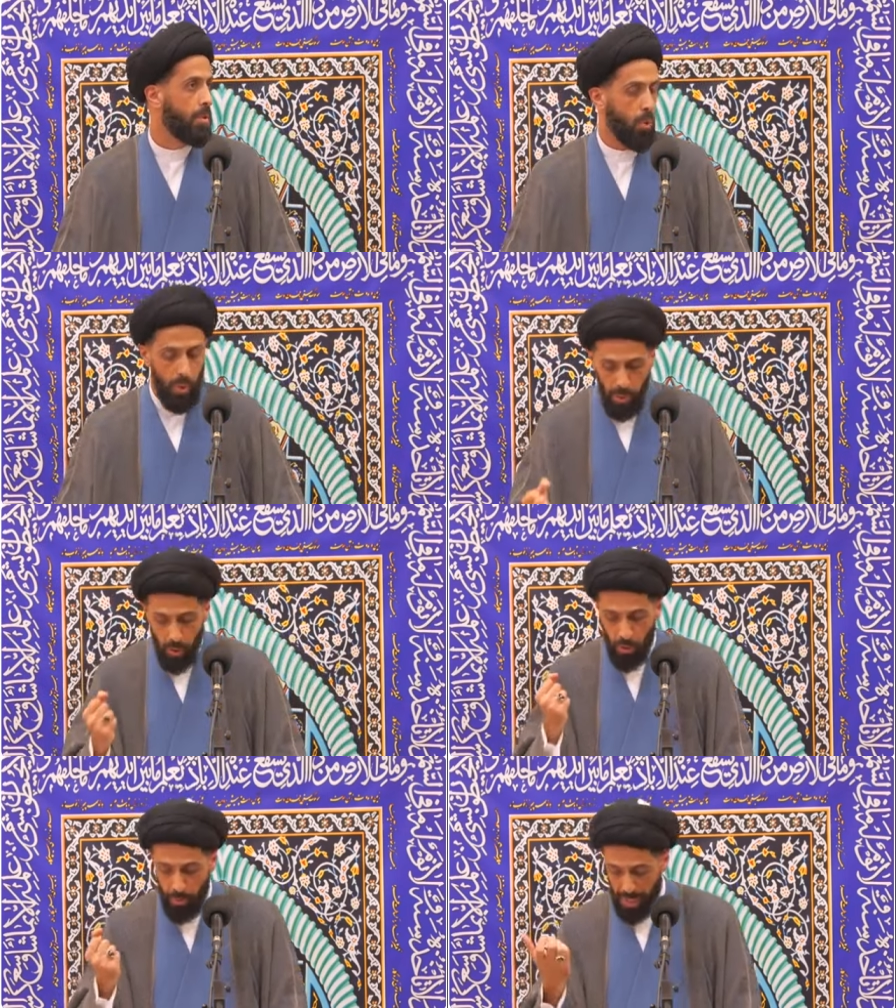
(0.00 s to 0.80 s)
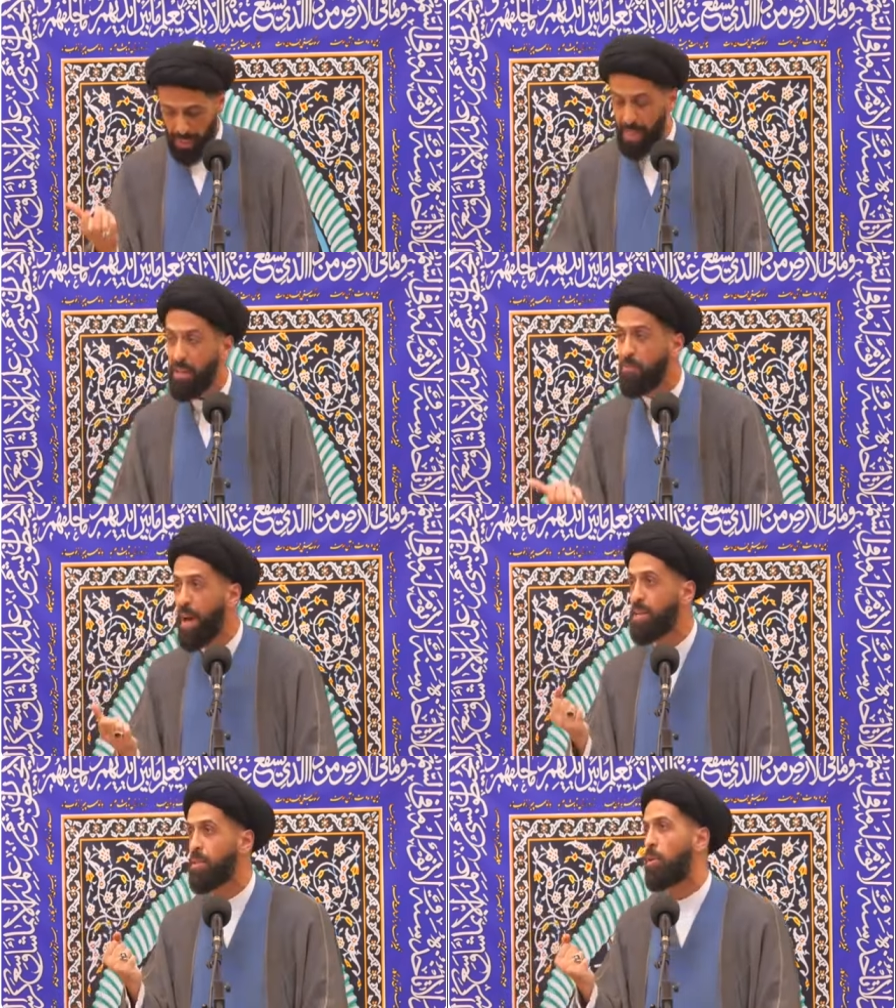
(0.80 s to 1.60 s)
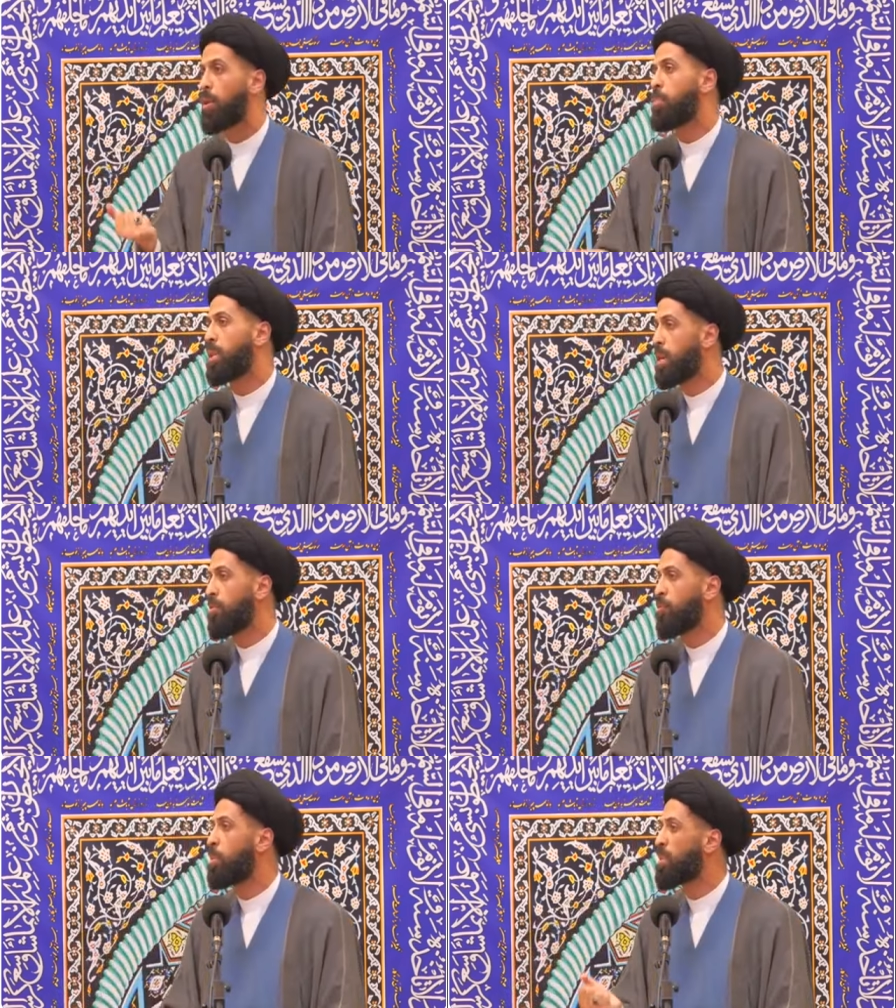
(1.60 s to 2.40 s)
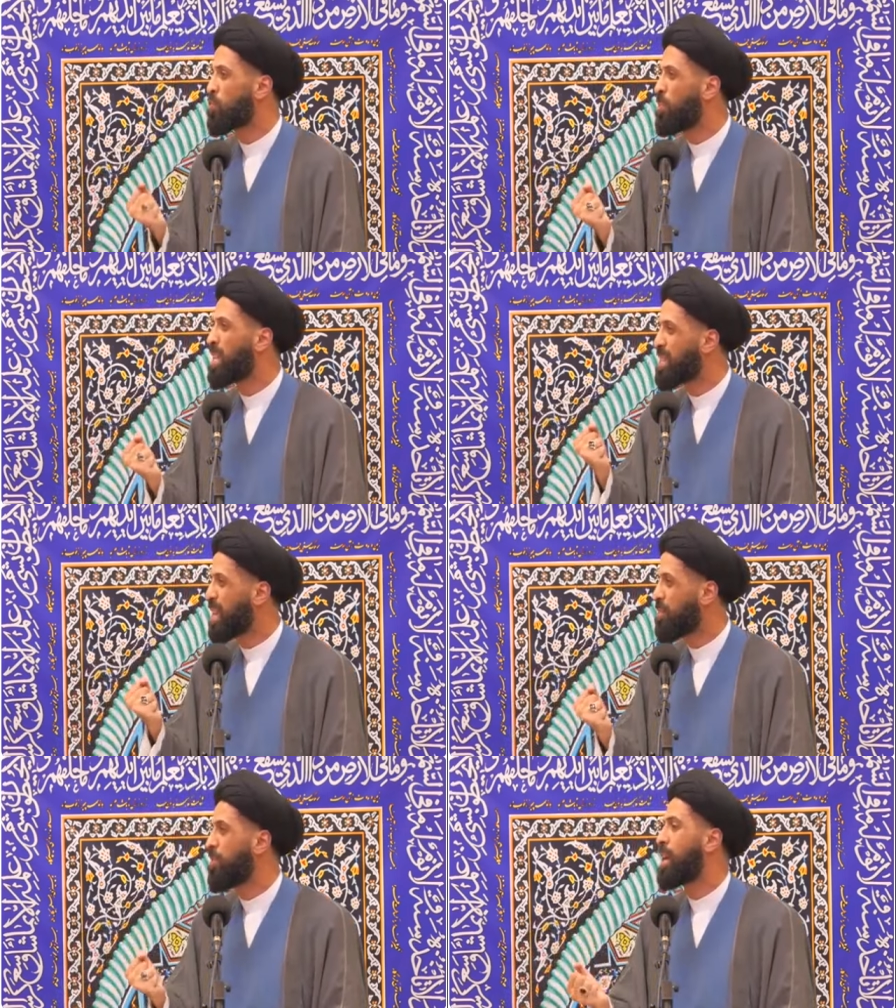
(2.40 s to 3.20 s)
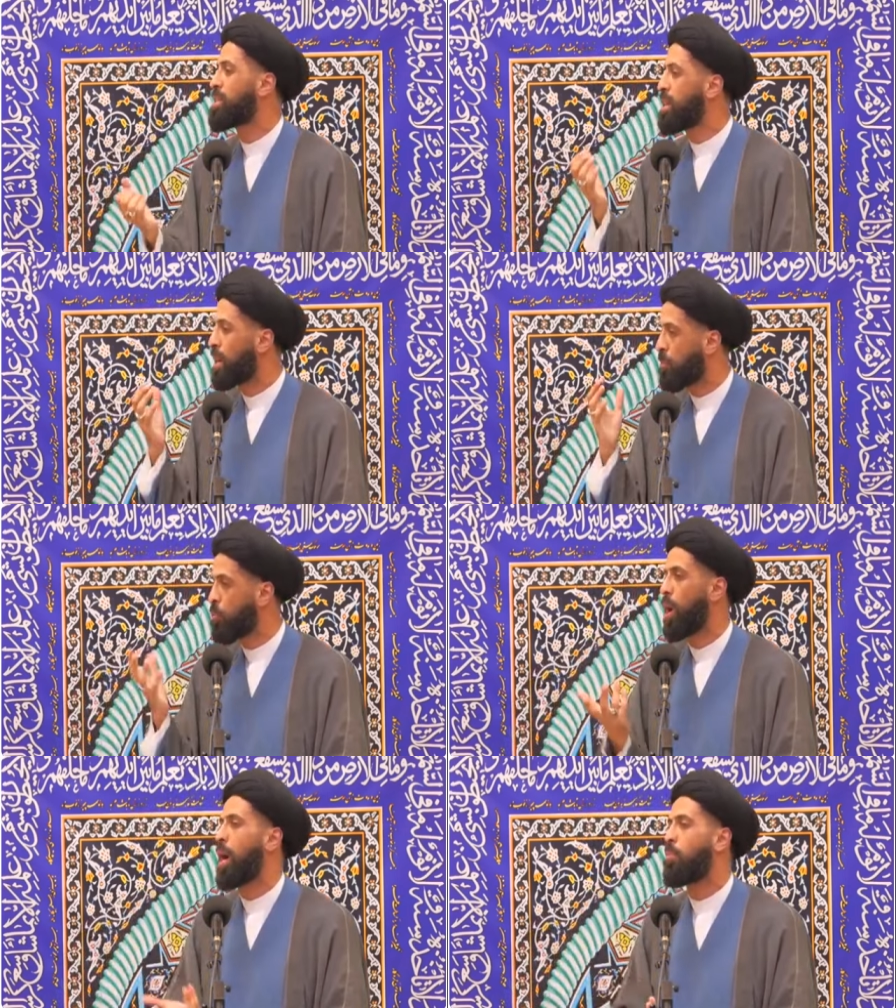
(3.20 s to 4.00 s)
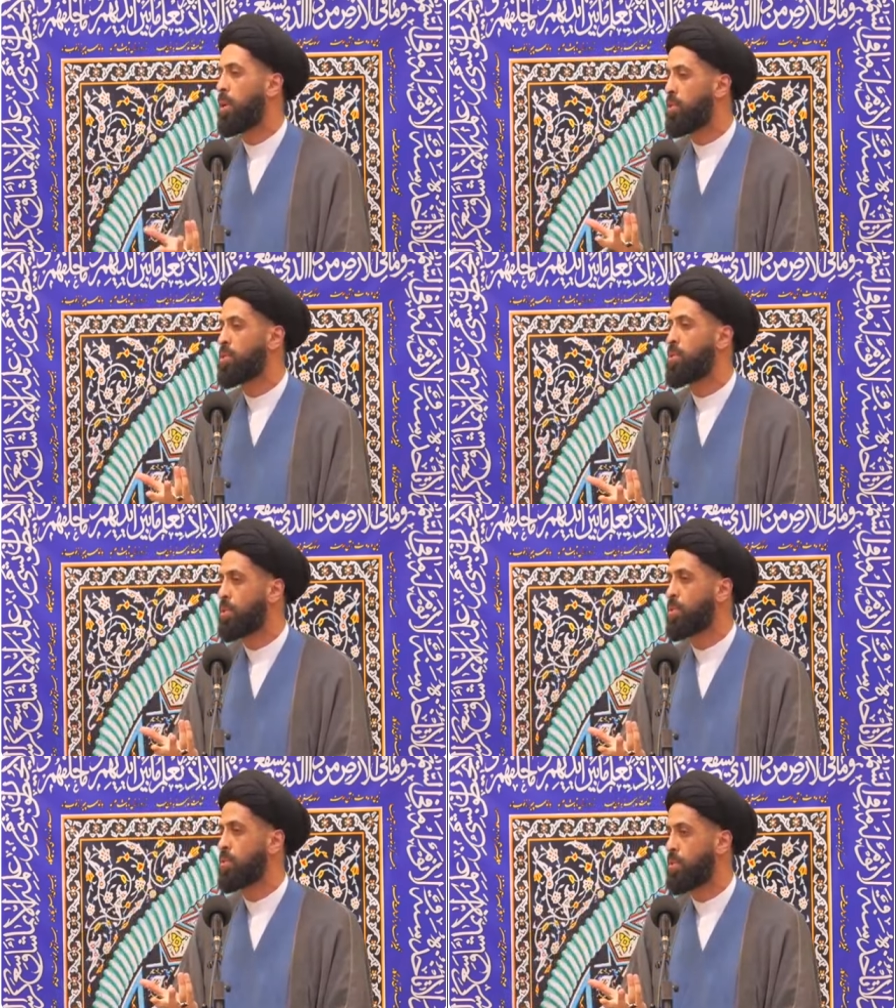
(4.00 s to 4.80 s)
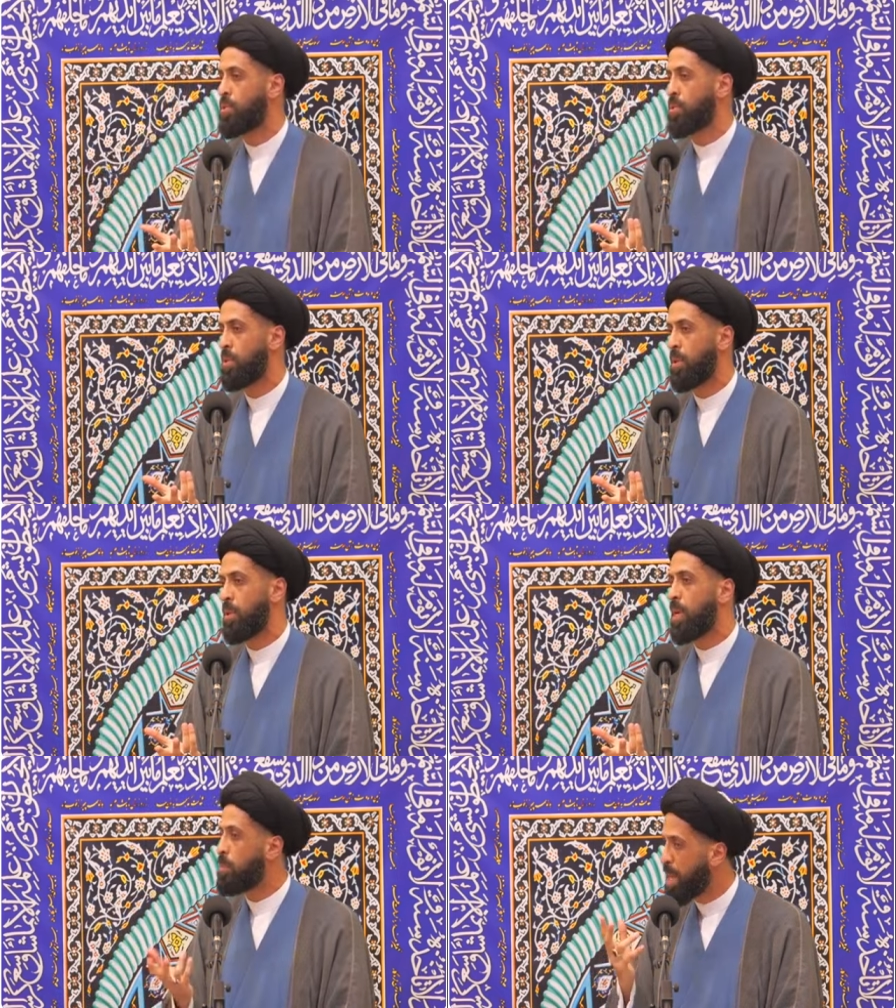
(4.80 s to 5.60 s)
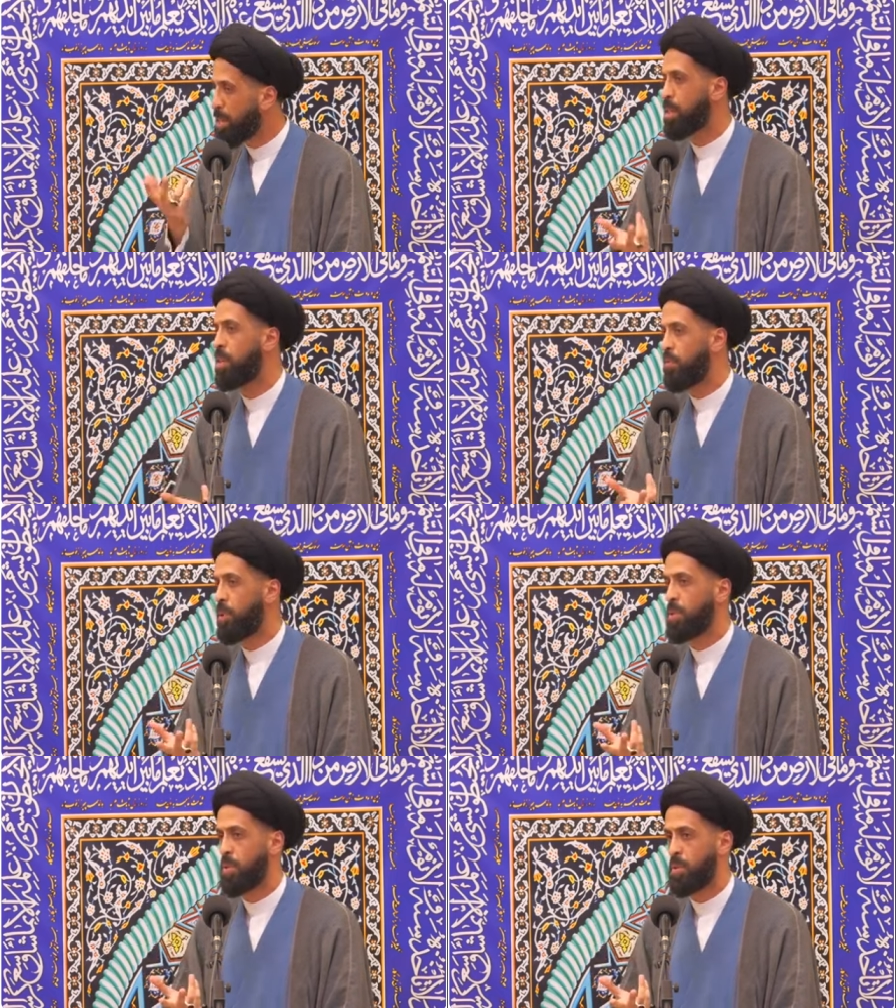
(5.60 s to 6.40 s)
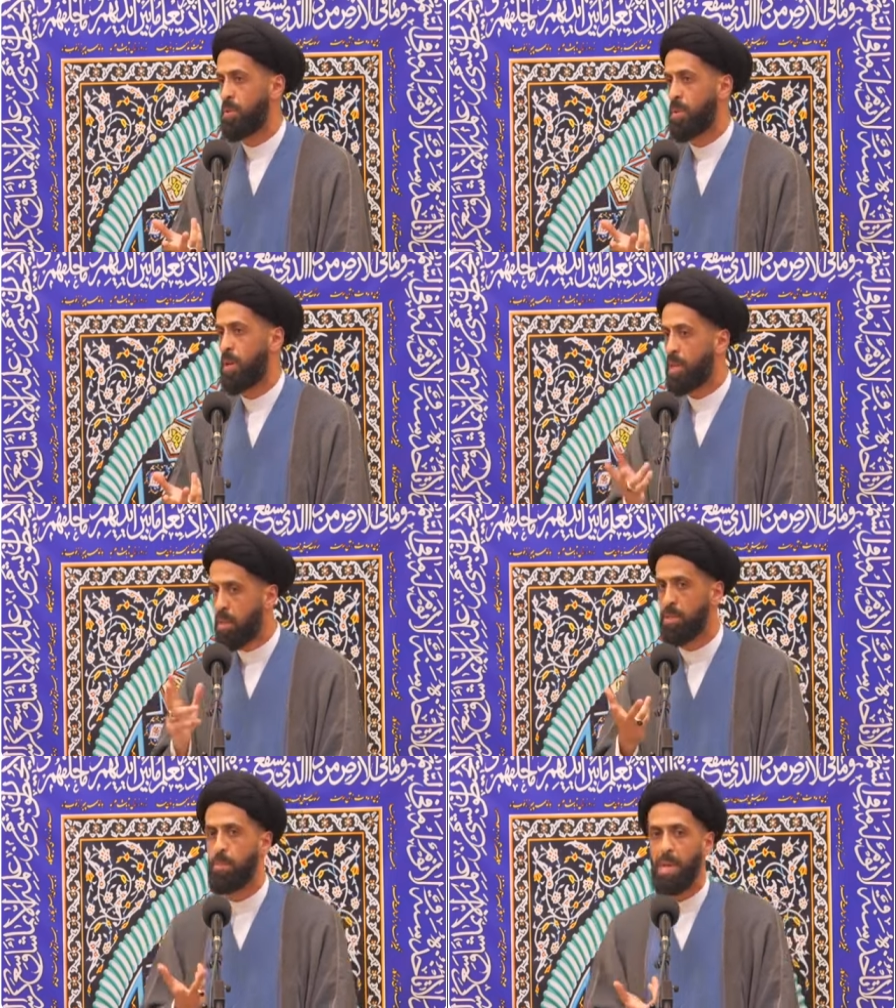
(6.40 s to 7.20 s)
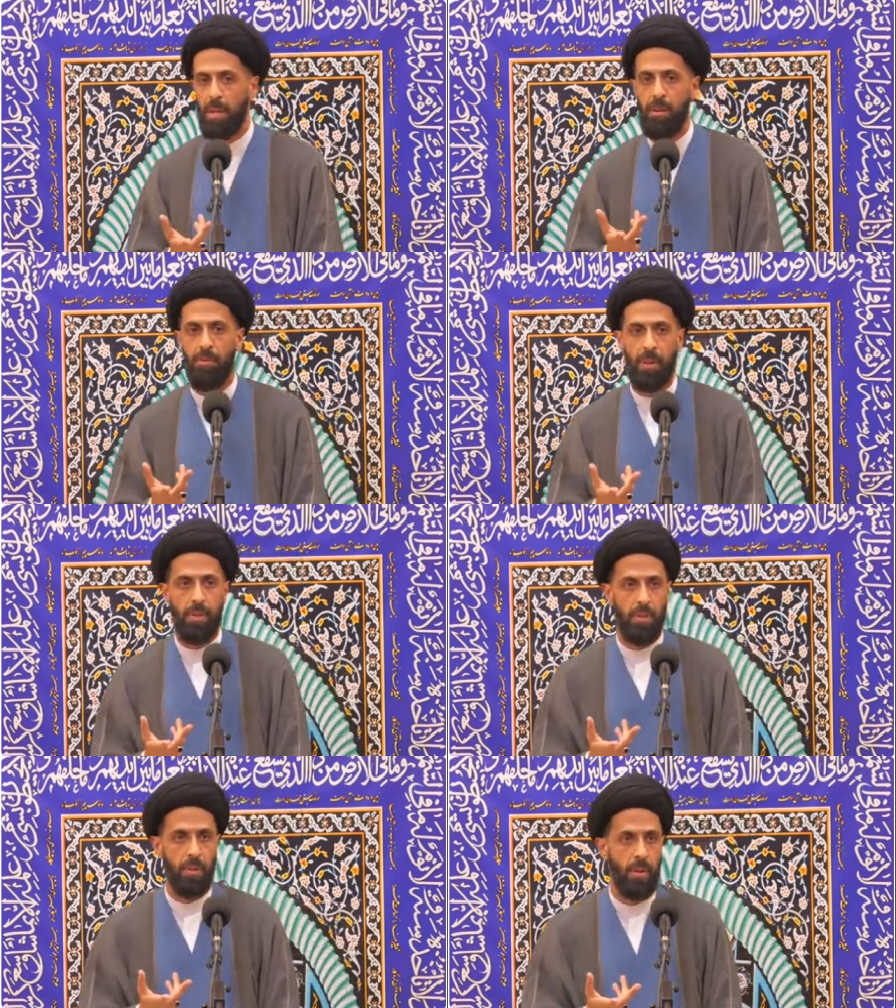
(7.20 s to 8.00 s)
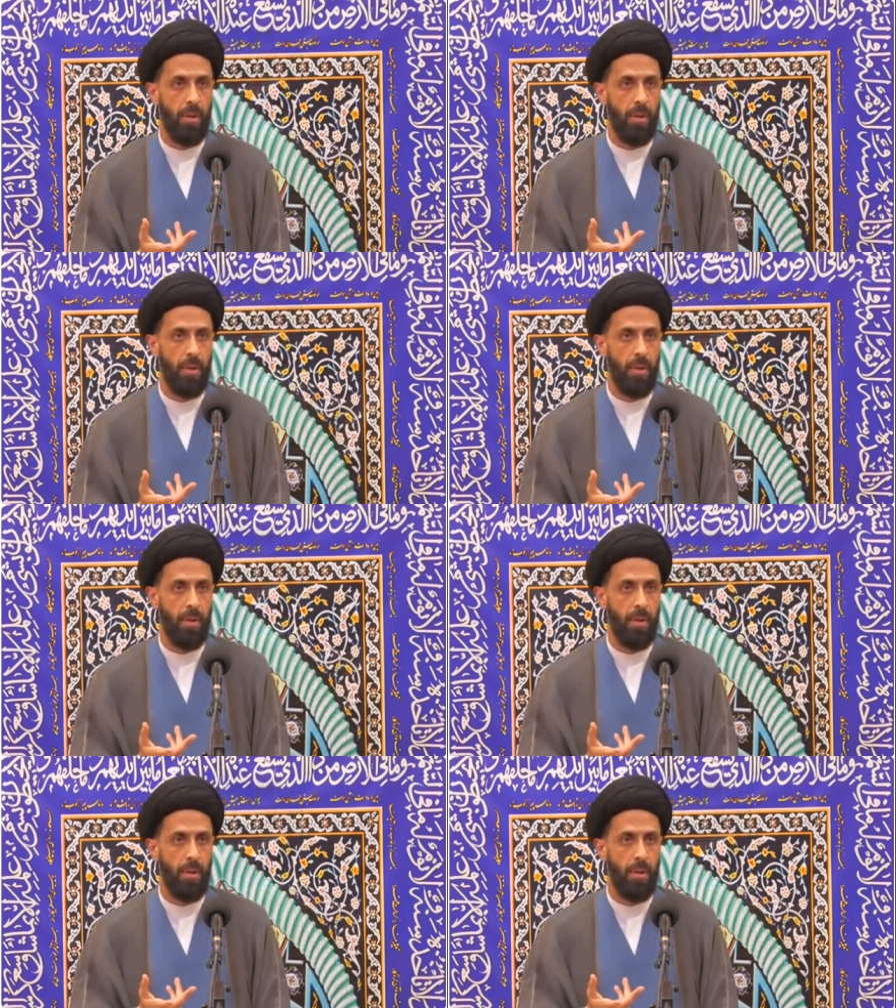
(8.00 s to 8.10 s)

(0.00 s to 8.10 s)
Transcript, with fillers: So we must remain steadfast on our belief. We must remain steadfast in our dua, brothers and sisters. It makes a difference. It does make a difference.